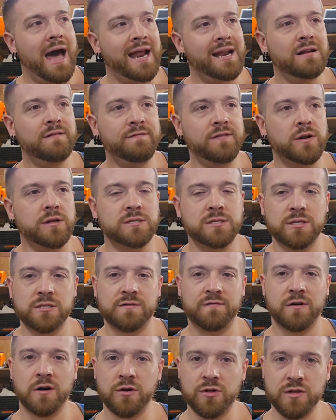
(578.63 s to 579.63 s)
I didn't feel a
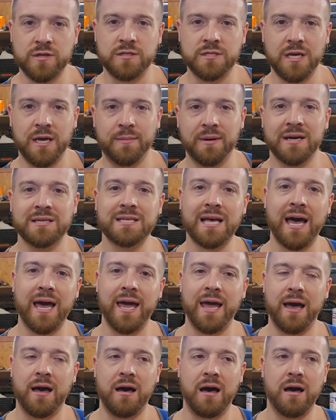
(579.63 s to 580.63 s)
sense of urgency because
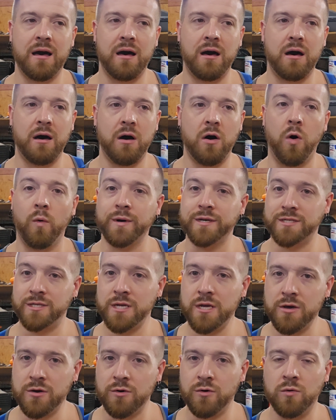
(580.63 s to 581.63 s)
I always
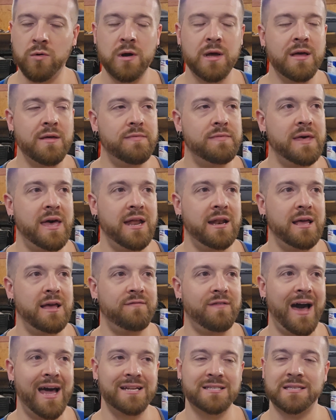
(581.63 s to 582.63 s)
knew that
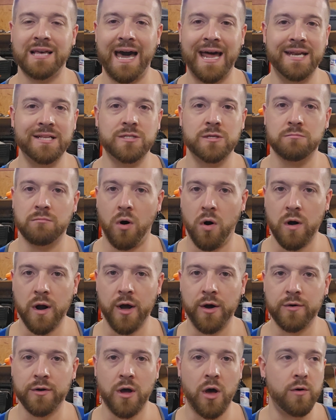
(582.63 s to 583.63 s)
if I decided
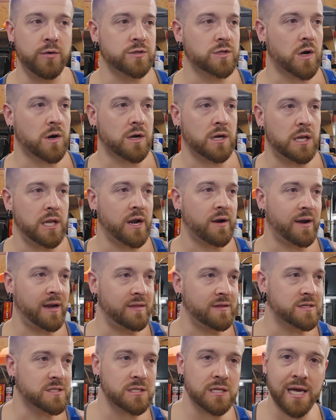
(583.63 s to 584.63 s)
tomorrow to go and start
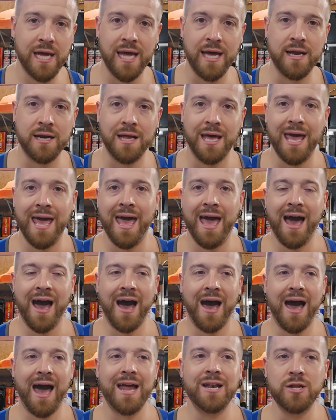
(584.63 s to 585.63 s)
clearing this land,
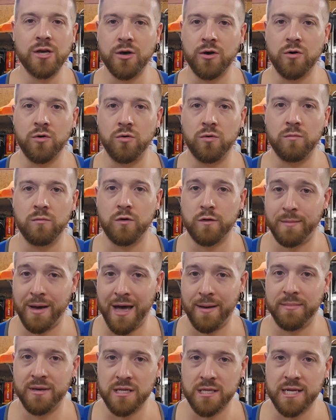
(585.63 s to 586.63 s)
I knew with
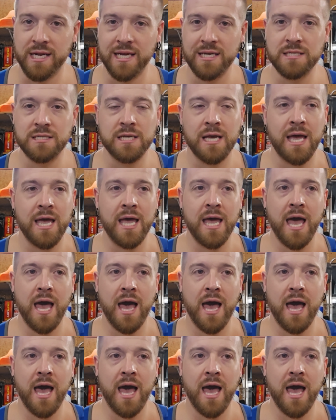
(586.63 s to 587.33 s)
my abilities,